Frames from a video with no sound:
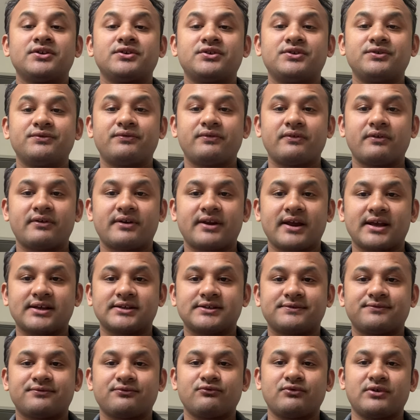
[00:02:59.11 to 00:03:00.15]
Deferred
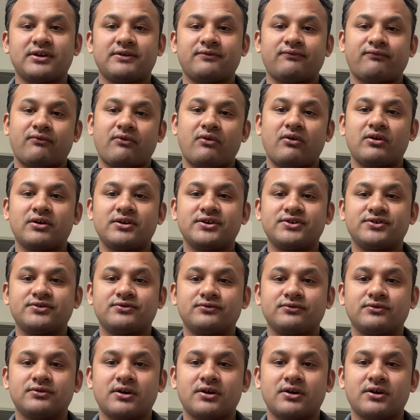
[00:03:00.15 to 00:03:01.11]
tax will fall into